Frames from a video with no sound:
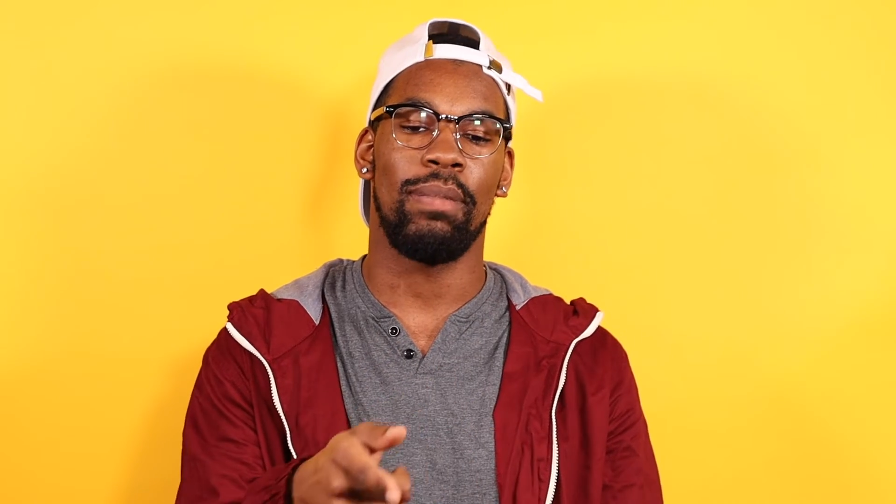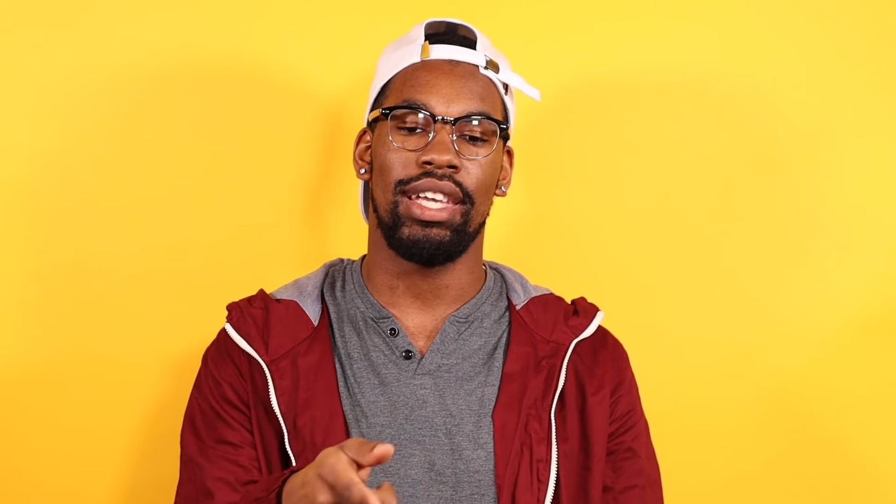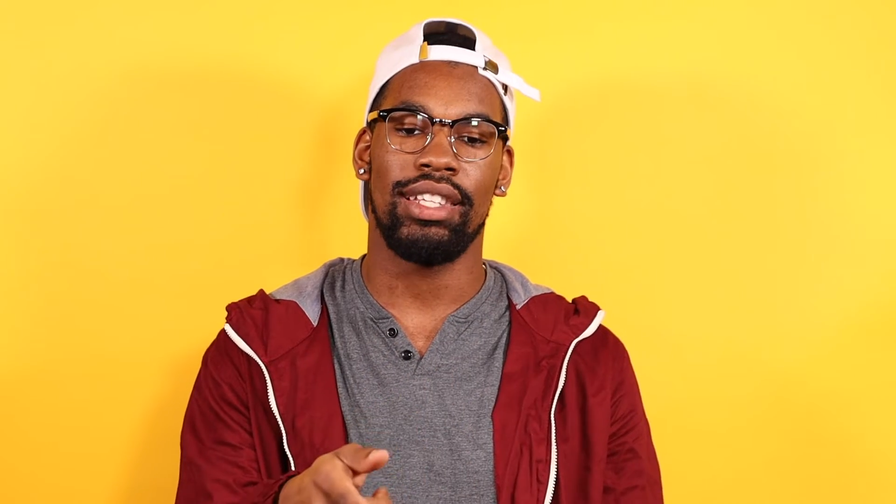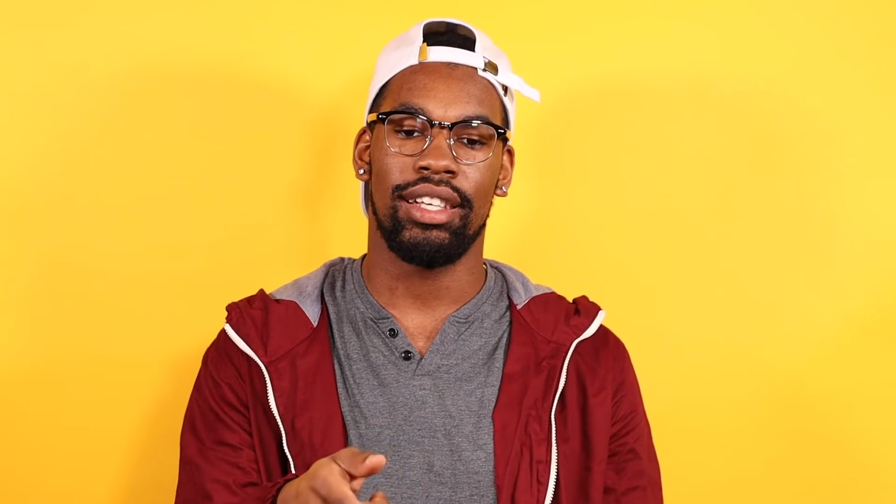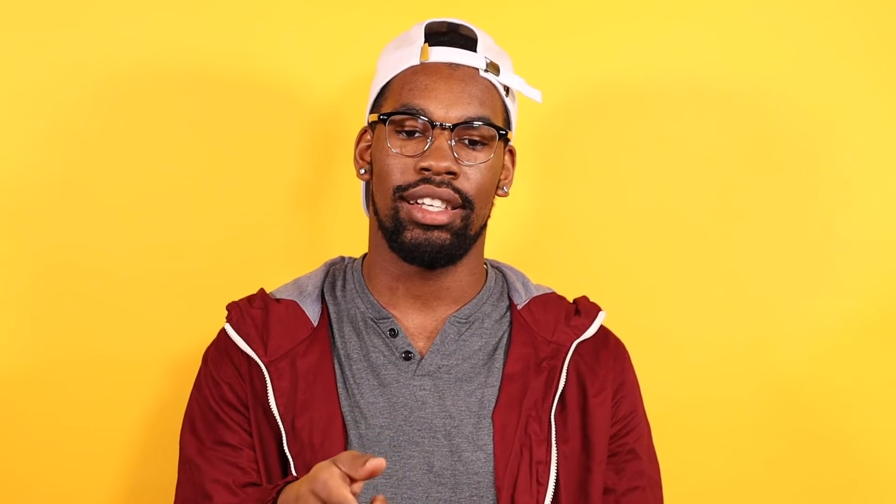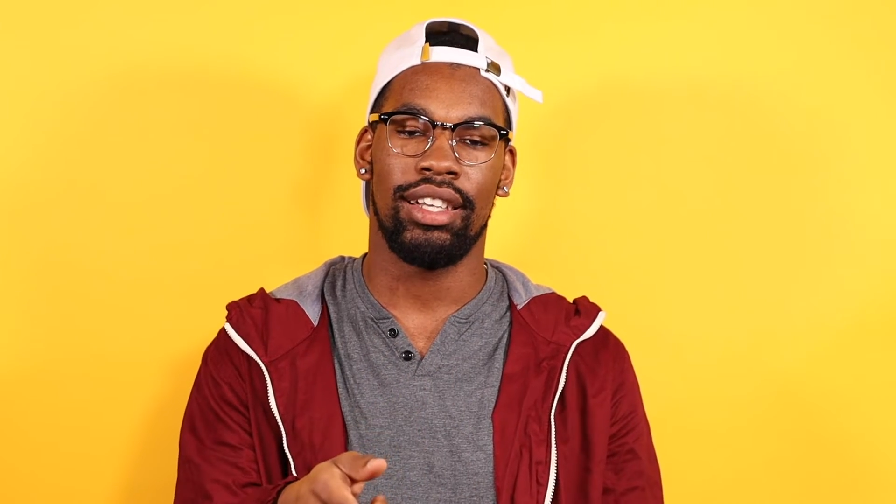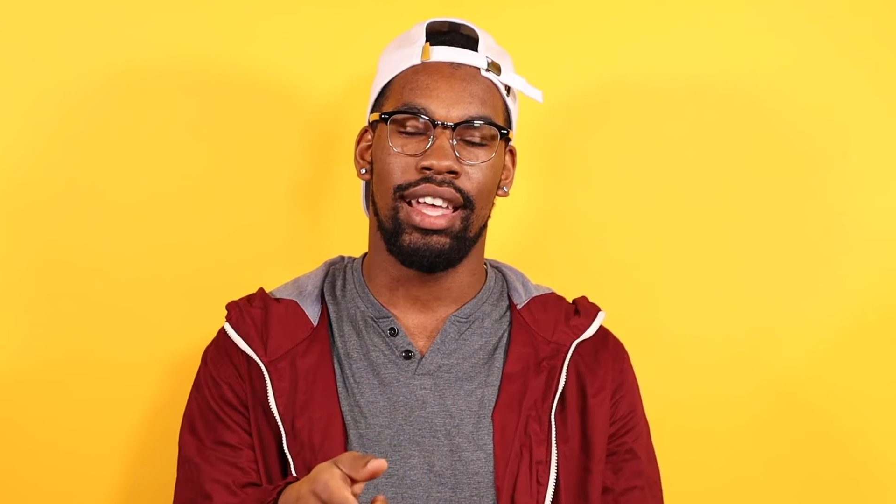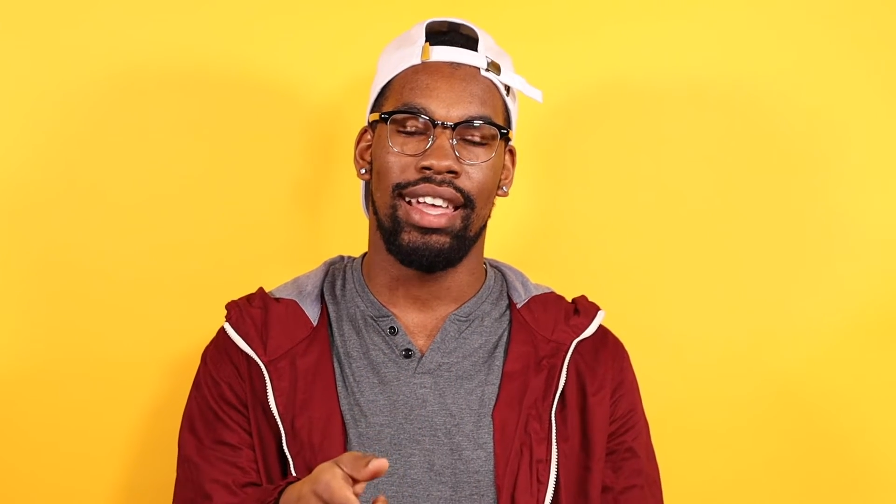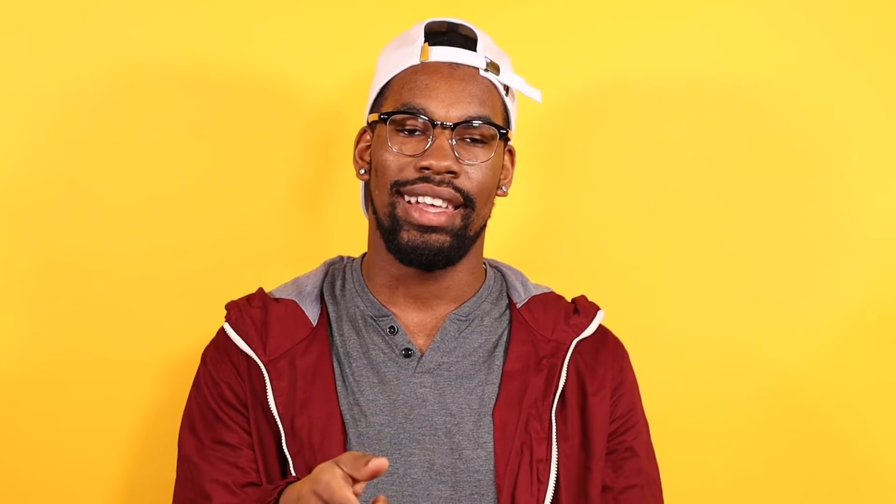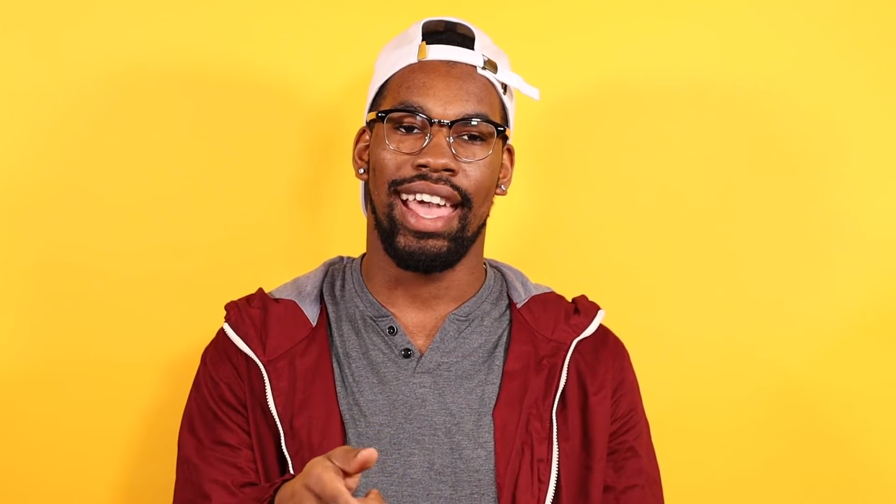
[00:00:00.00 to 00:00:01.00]
Media,
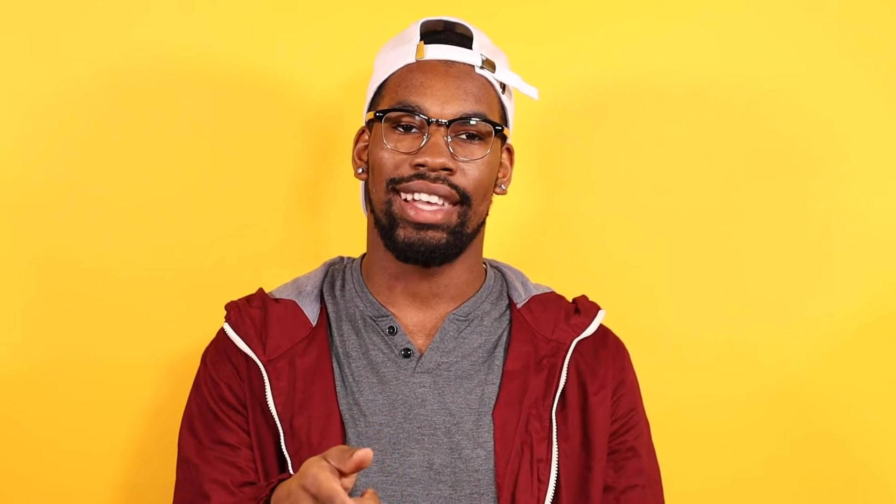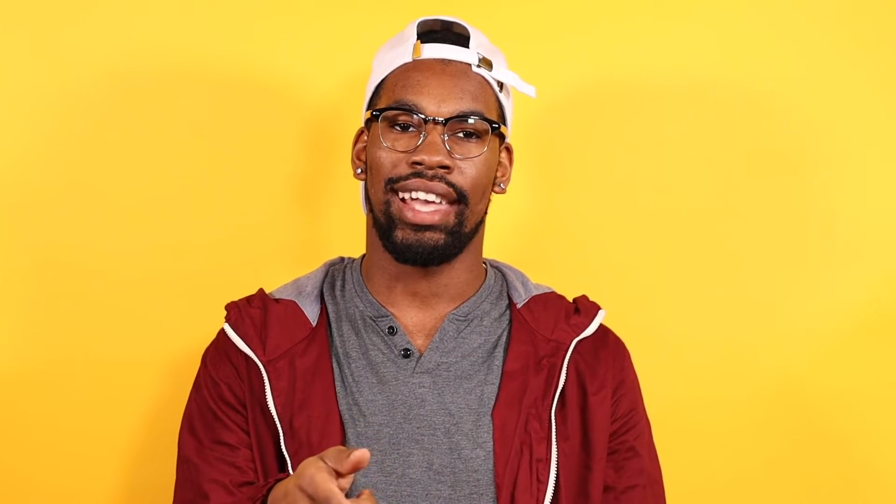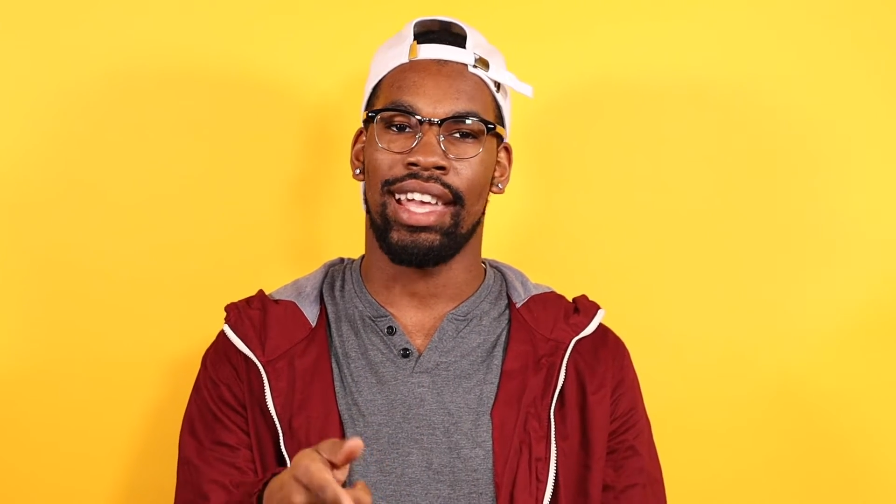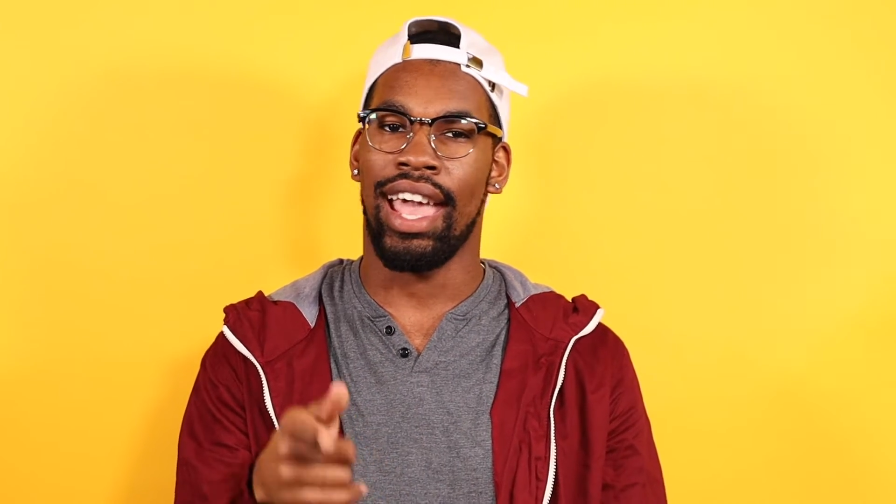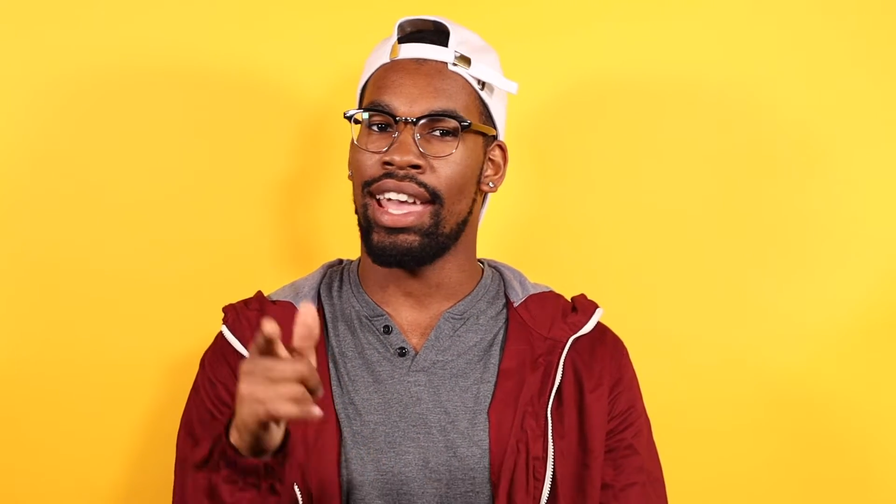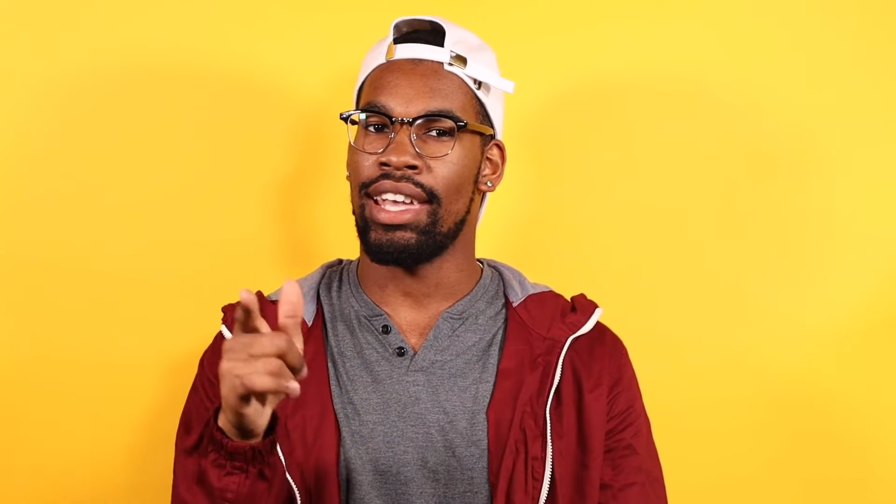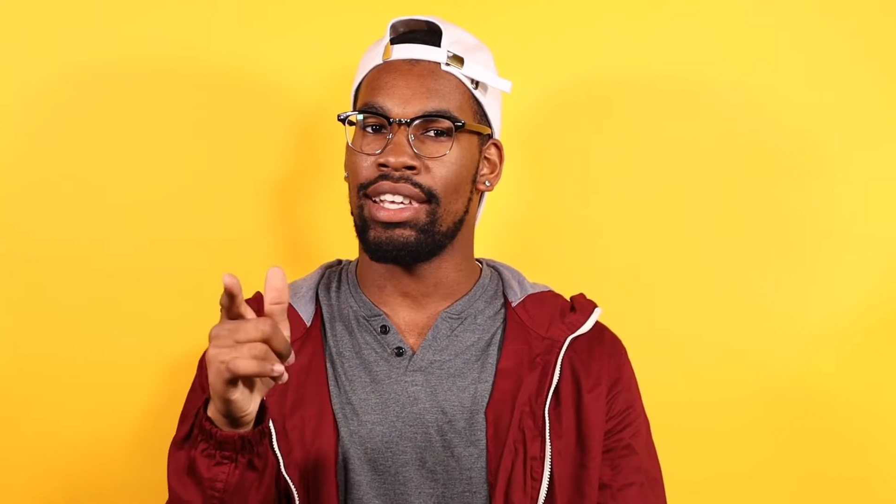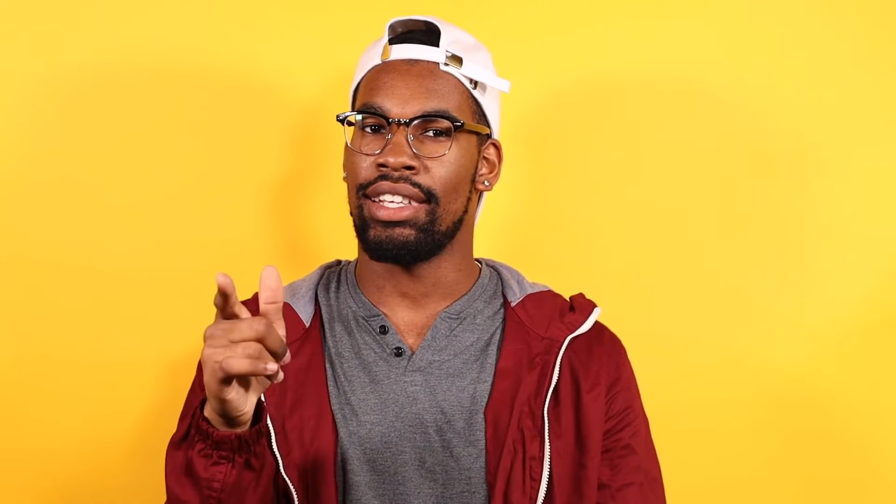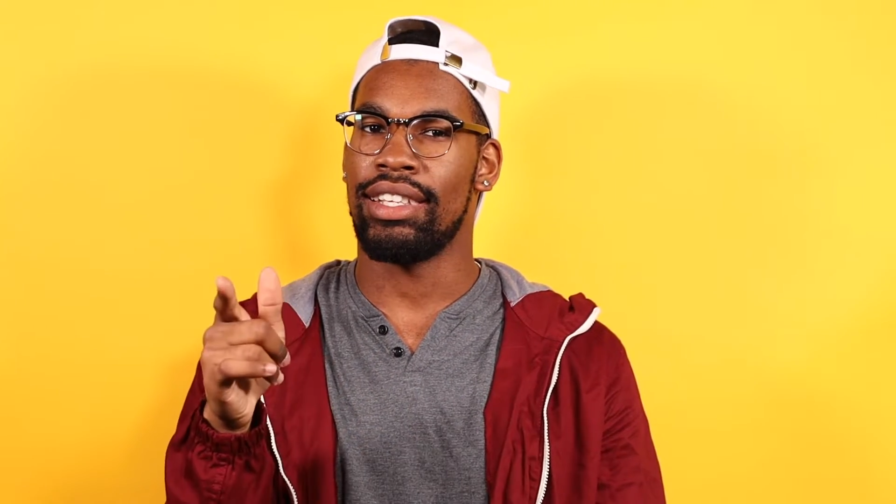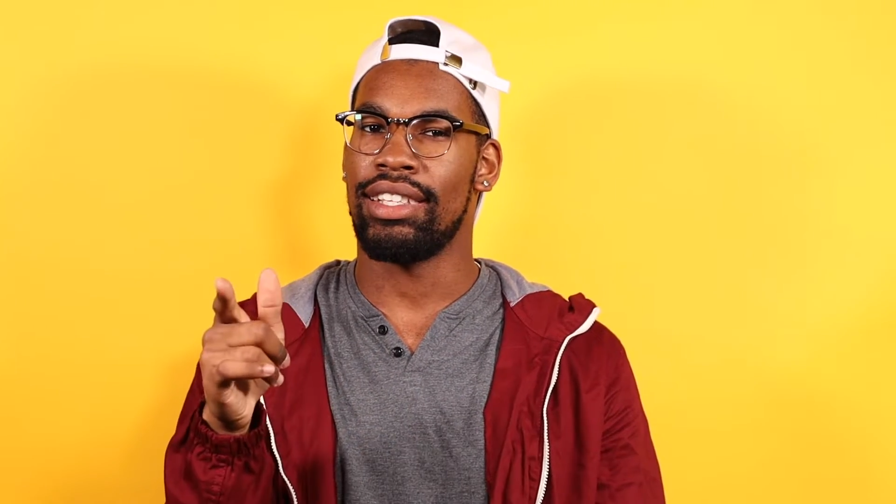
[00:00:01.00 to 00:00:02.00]
aka